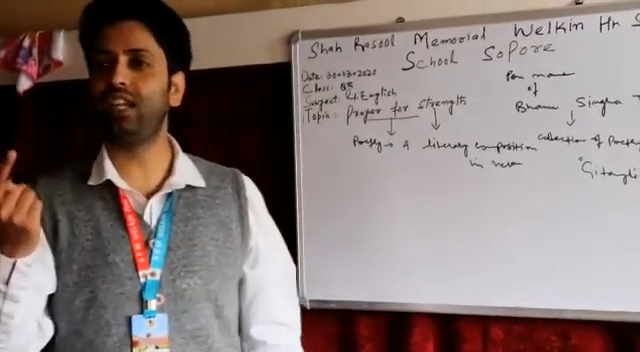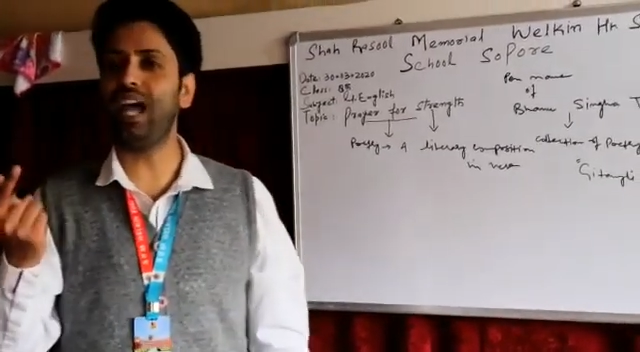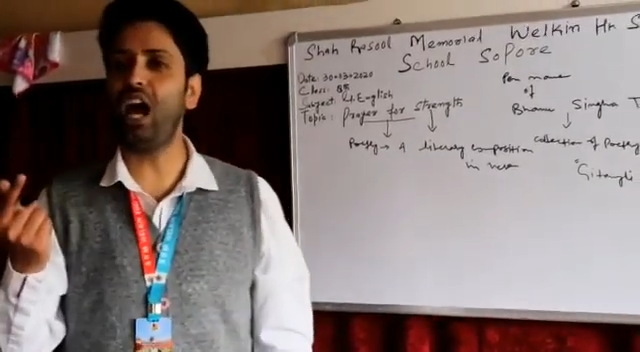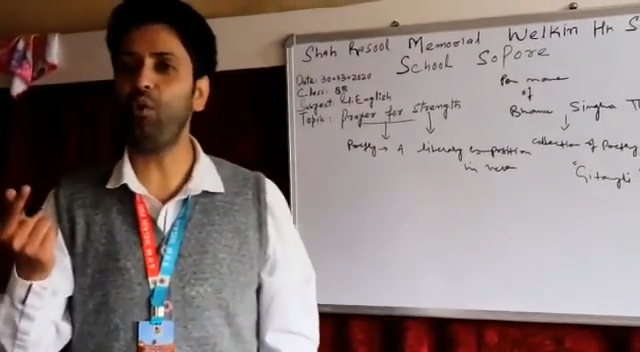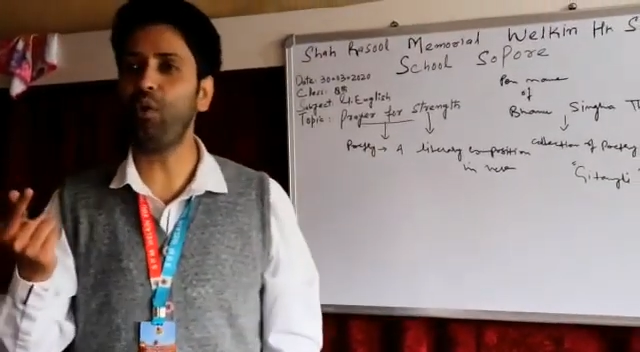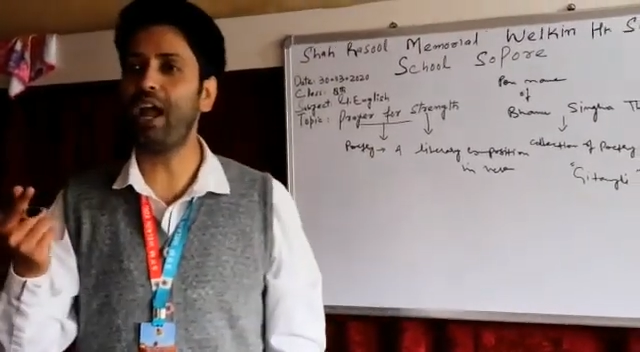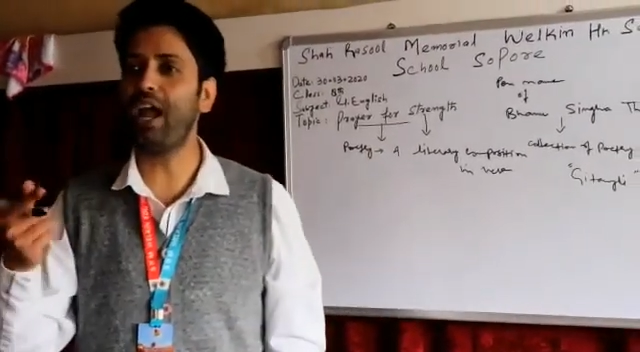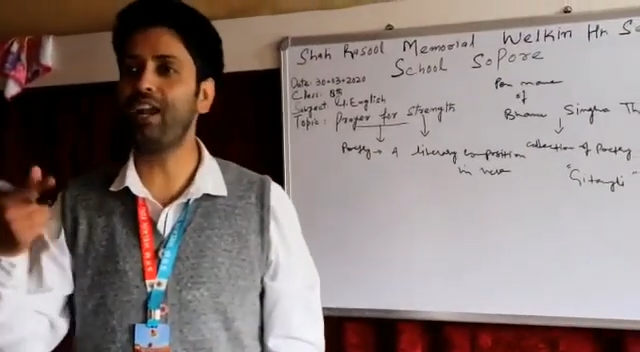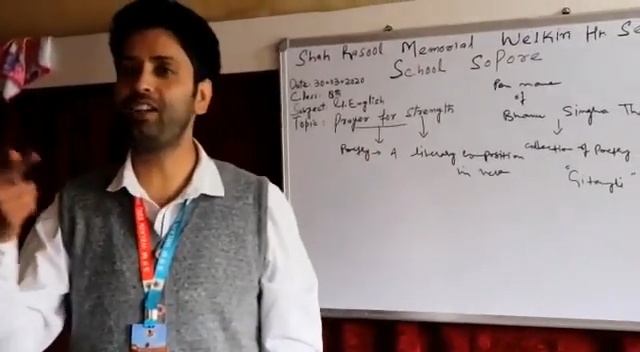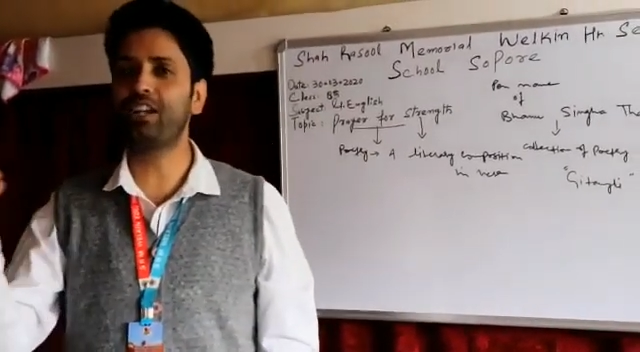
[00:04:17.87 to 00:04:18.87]
love
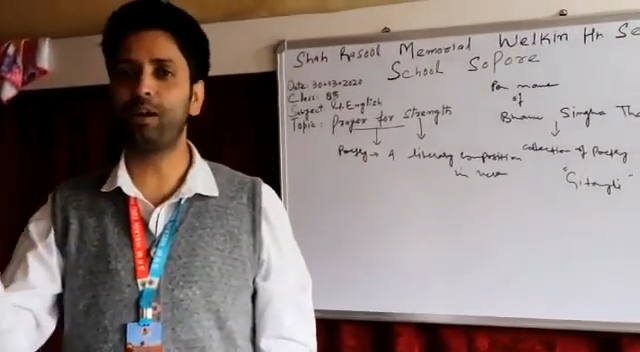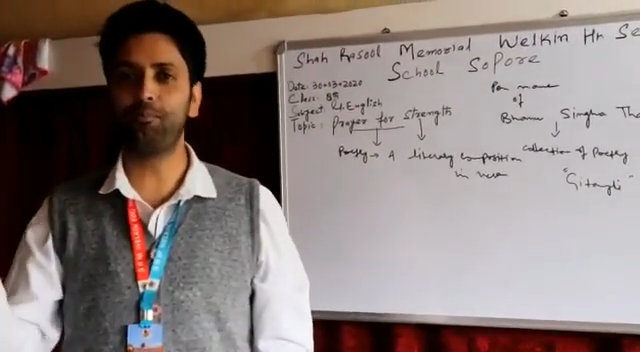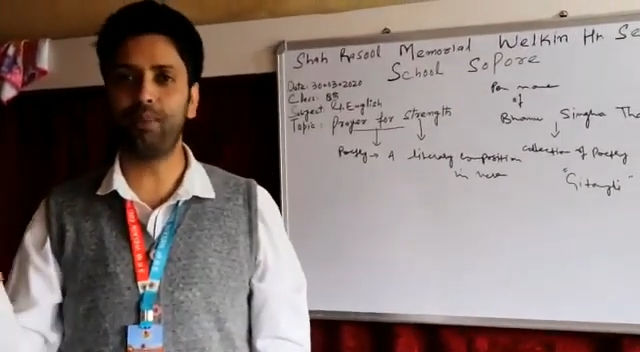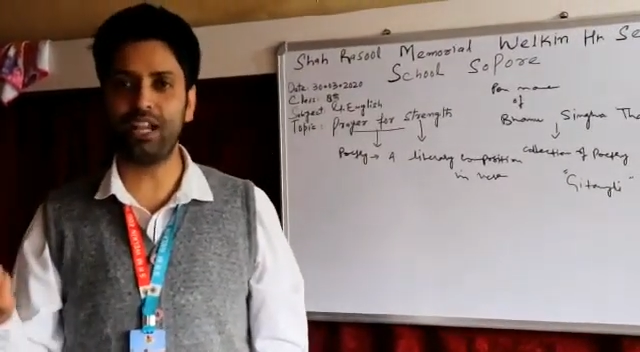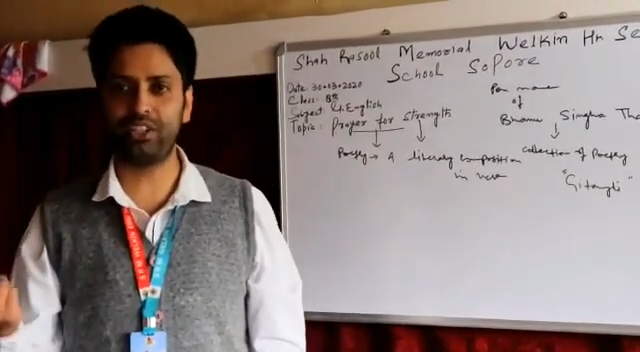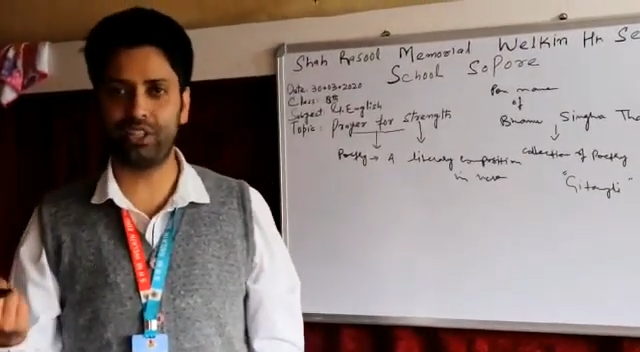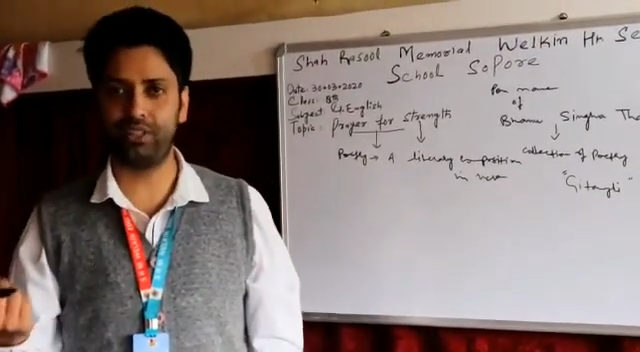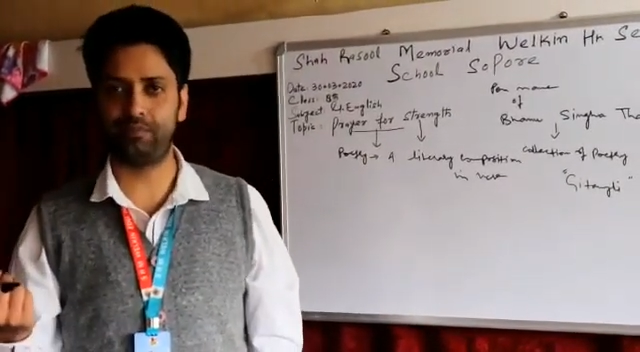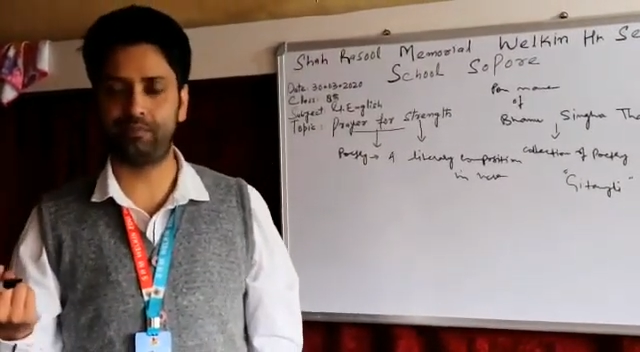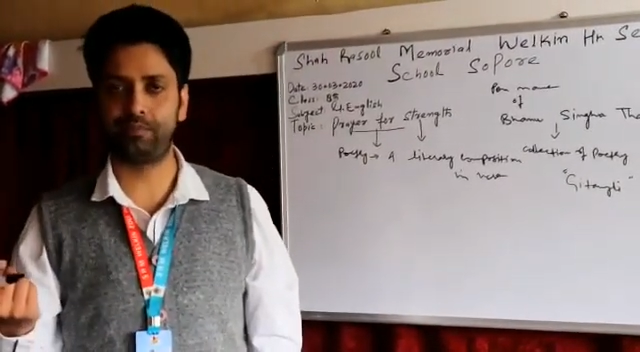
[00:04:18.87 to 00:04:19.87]
and compassion.